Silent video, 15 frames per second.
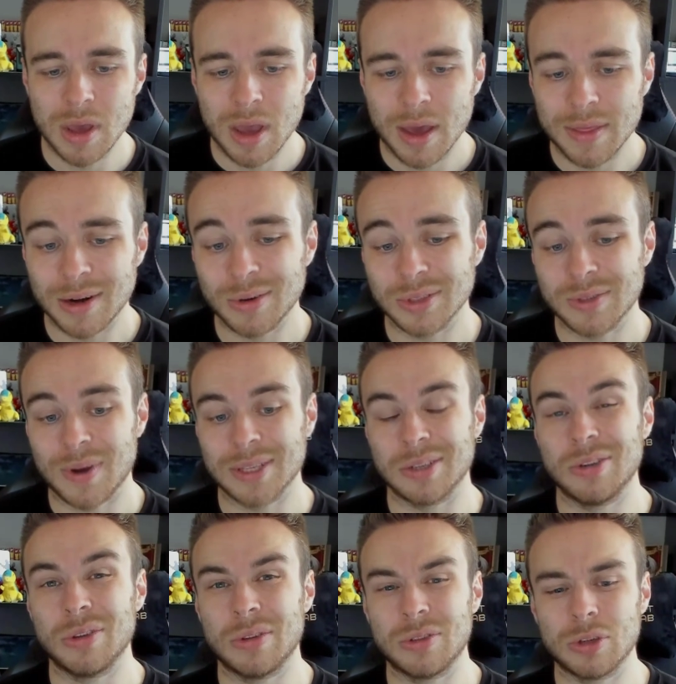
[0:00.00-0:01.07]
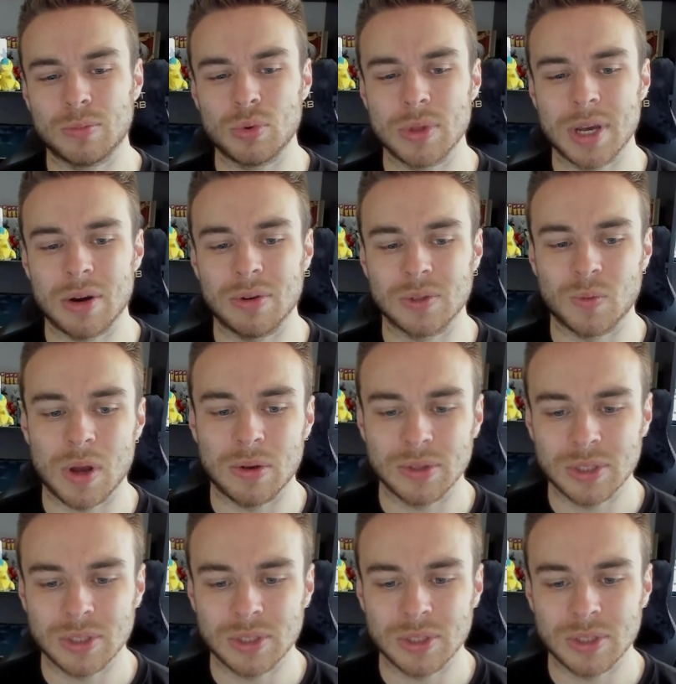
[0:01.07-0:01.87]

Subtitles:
and then also has another double there as well.